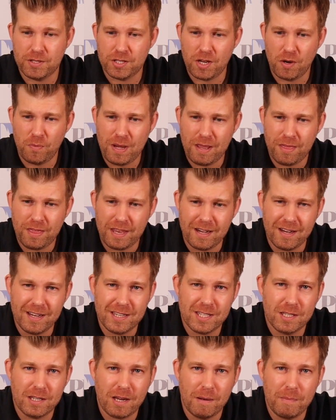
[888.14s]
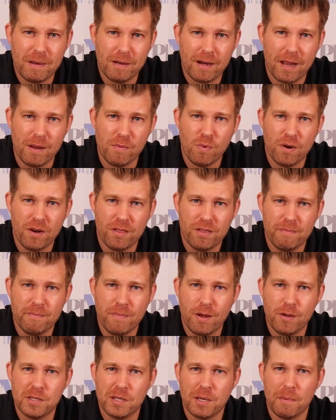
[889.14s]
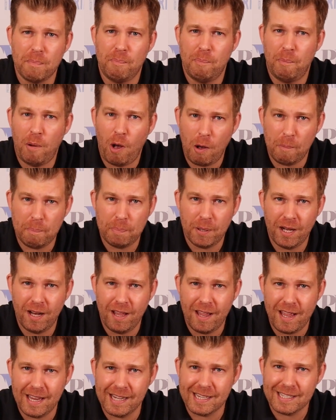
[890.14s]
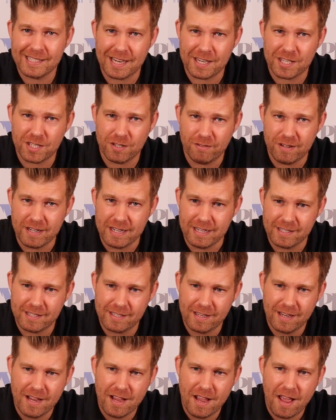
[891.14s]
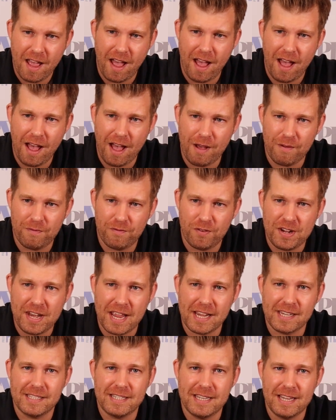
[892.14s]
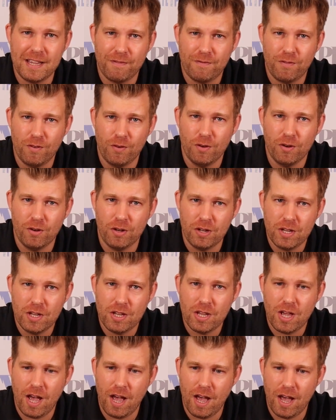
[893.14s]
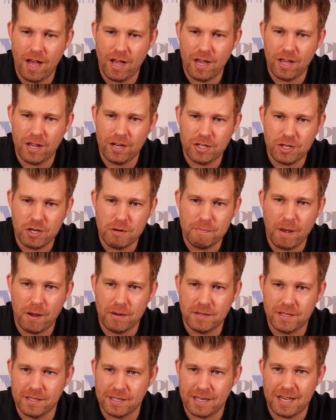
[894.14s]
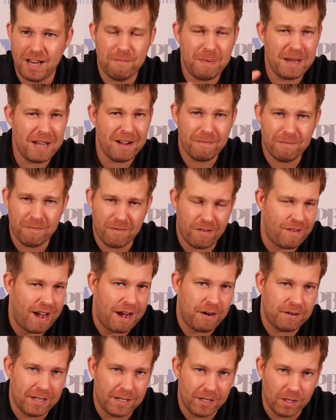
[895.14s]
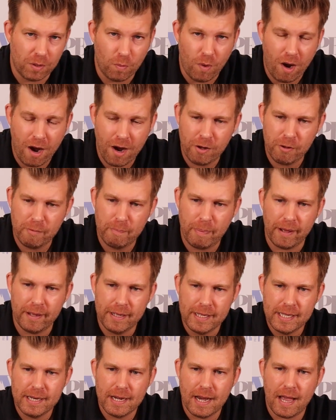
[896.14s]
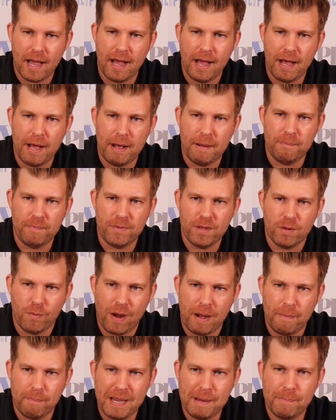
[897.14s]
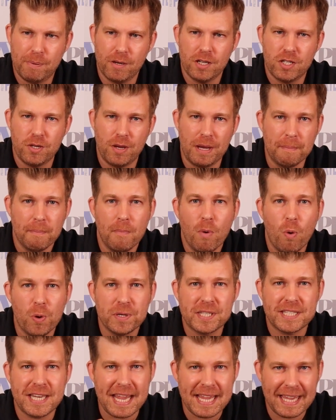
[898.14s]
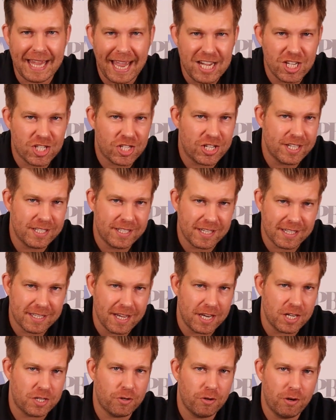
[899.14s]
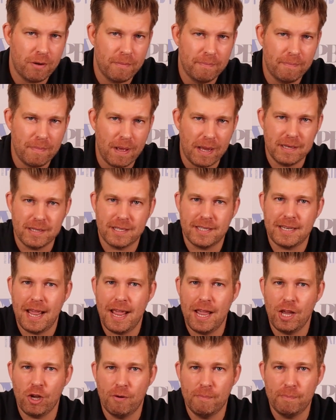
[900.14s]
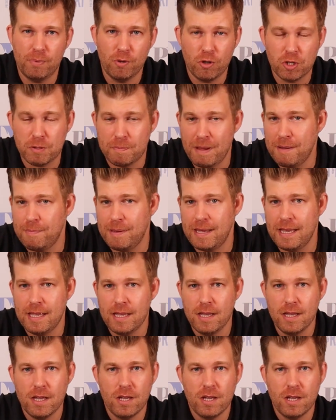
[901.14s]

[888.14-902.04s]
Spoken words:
So we think that this is going to be like one of the most popular accessories for next year for new boaters, and they've been around a little while, but when people are doing more staycations, etc., and staying on board, maybe